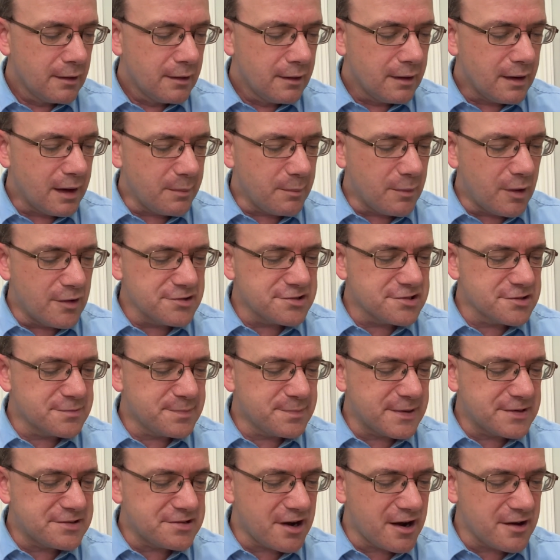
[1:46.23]
And Moses
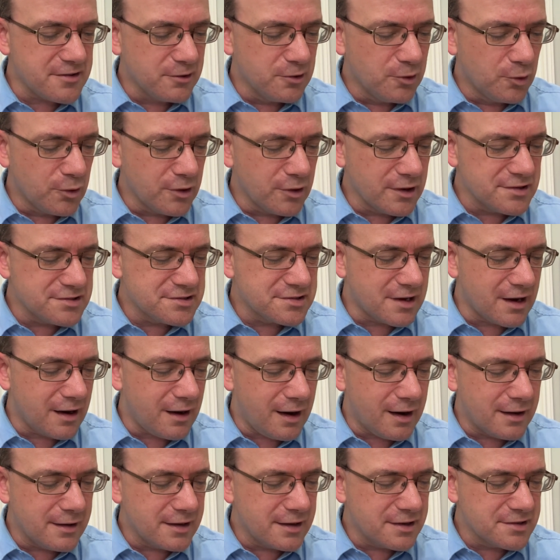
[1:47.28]
besought the Lord his
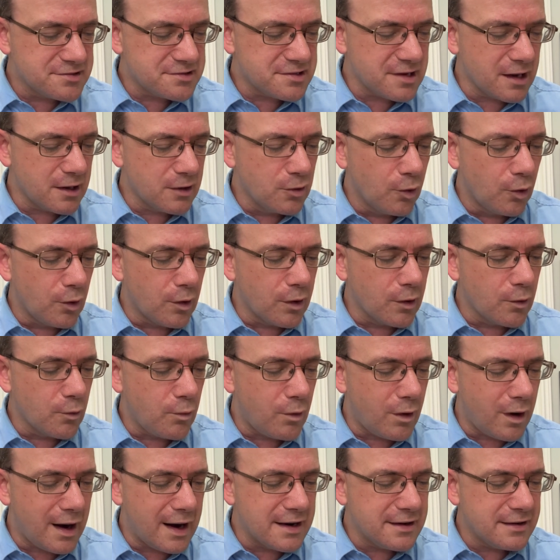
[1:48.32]
God and said, Lord,
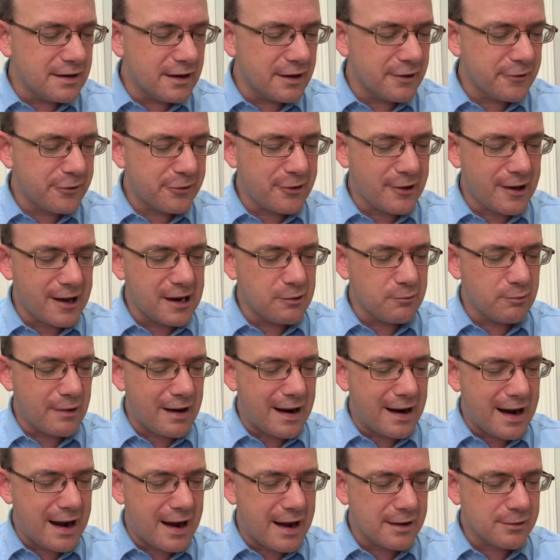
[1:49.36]
why doth thy
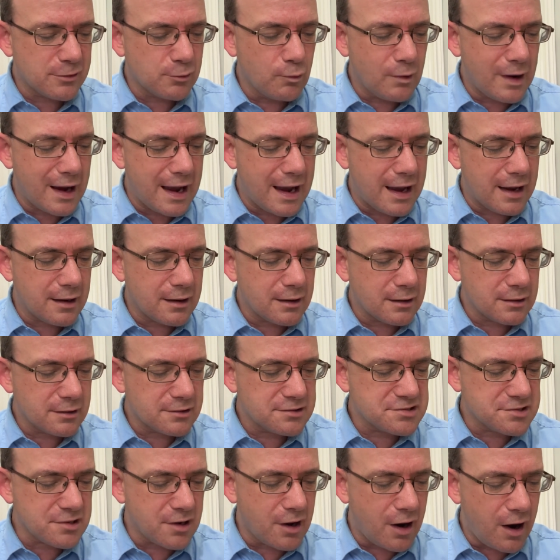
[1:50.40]
wrath wax
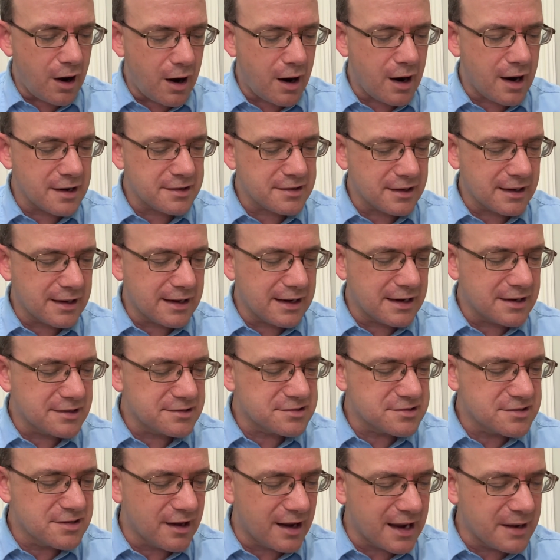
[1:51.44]
hot
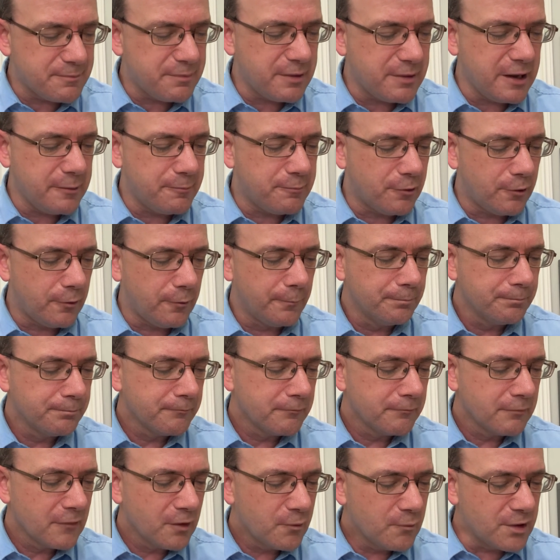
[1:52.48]
against thy people,
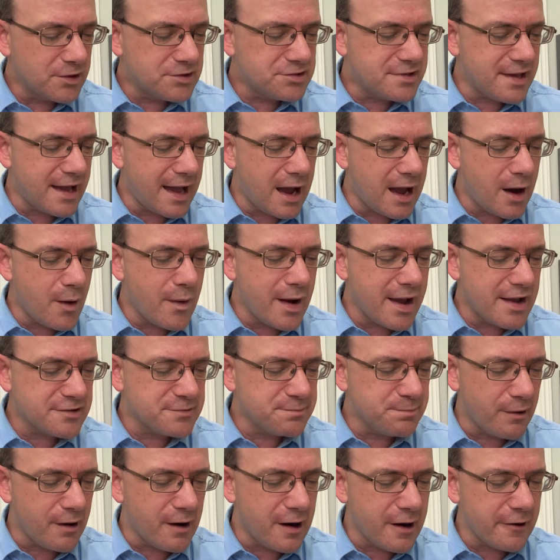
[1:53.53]
which thou
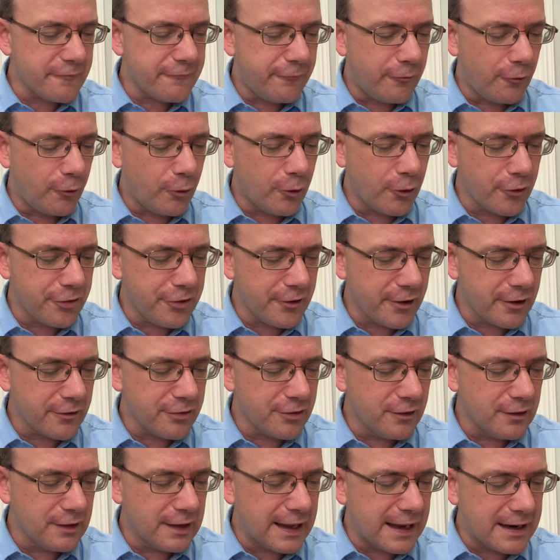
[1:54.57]
hast brought forth out of
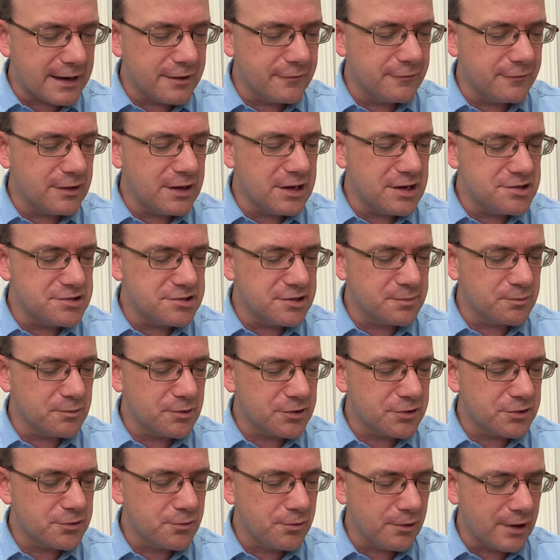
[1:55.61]
the land of Egypt
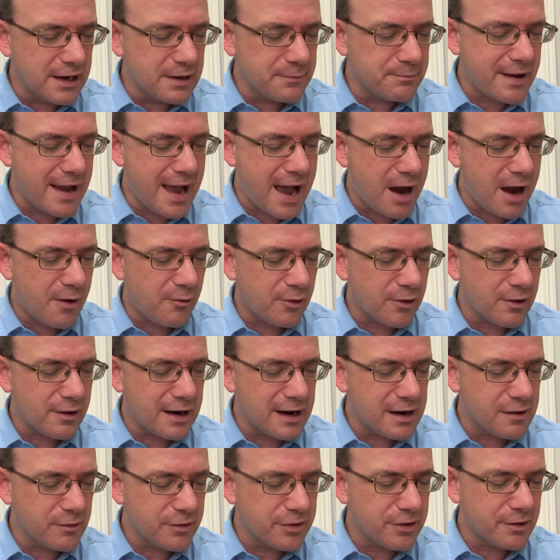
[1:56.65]
with great power
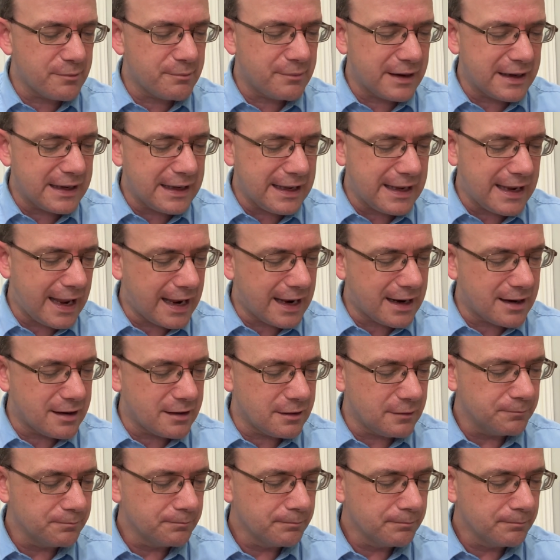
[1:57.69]
and with a mighty hand.